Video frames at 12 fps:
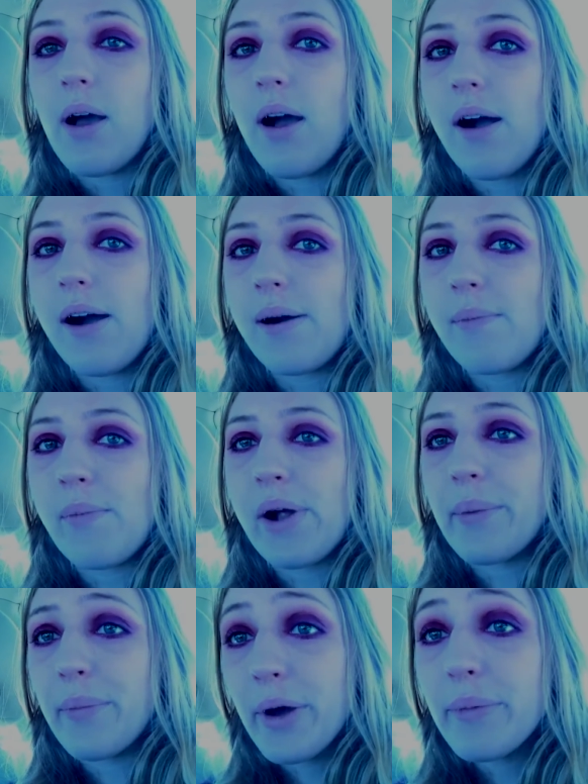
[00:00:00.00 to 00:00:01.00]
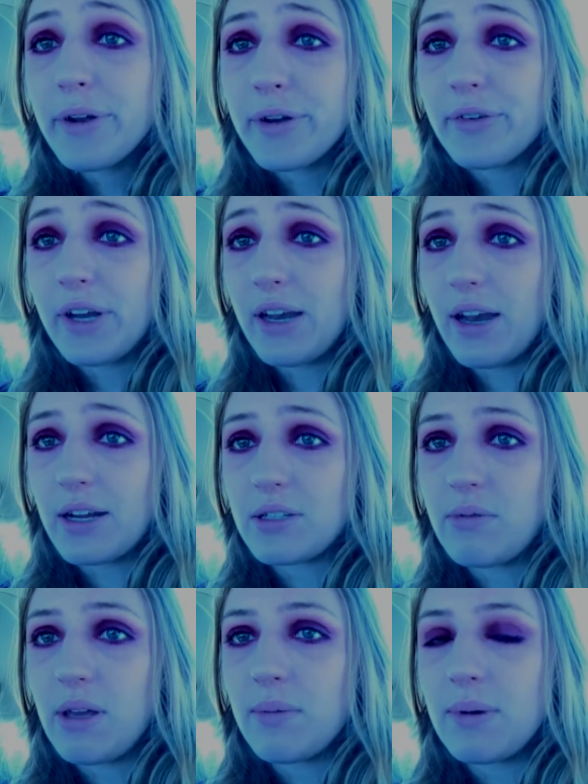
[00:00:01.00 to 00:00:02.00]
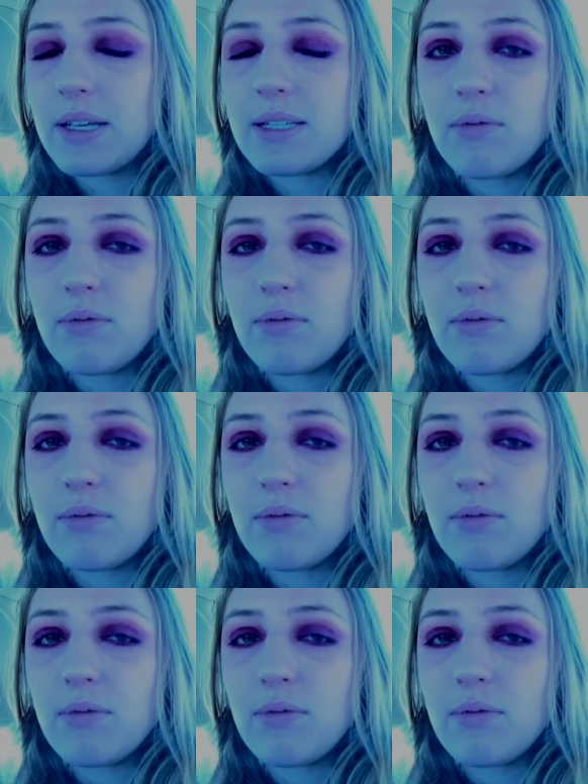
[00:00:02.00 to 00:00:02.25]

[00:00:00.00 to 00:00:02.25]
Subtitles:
But I'm probably going to read it next week because